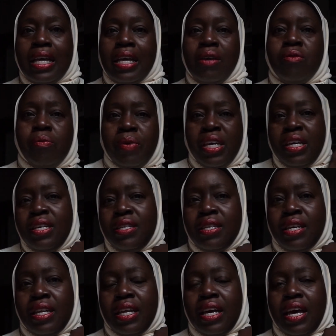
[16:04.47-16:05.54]
it would be
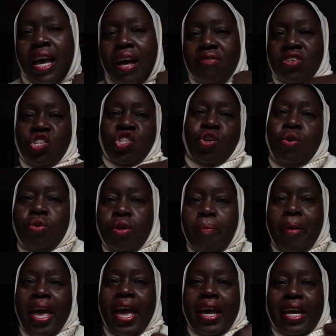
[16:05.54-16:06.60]
easy to have a shoulder
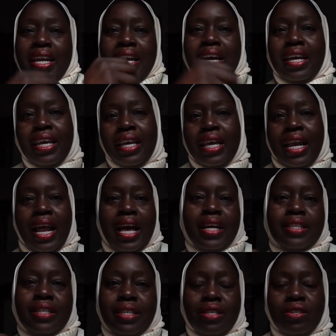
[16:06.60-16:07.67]
bag and I can get
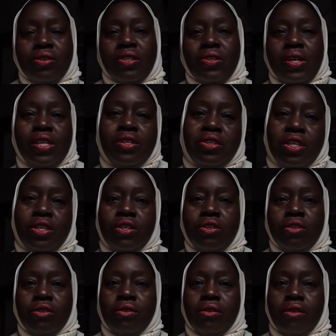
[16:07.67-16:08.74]
access to. So I usually
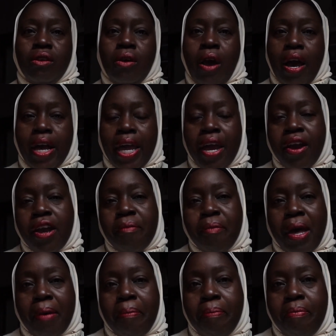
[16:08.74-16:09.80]
do carry
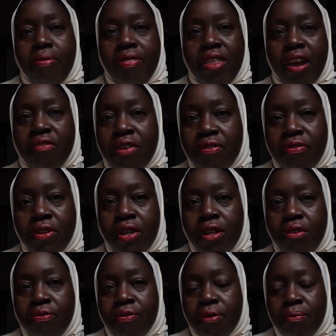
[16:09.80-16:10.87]
my
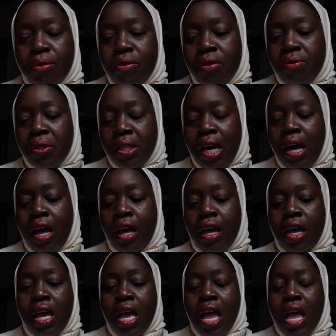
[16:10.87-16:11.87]
Neverfull from Louis Vuitton.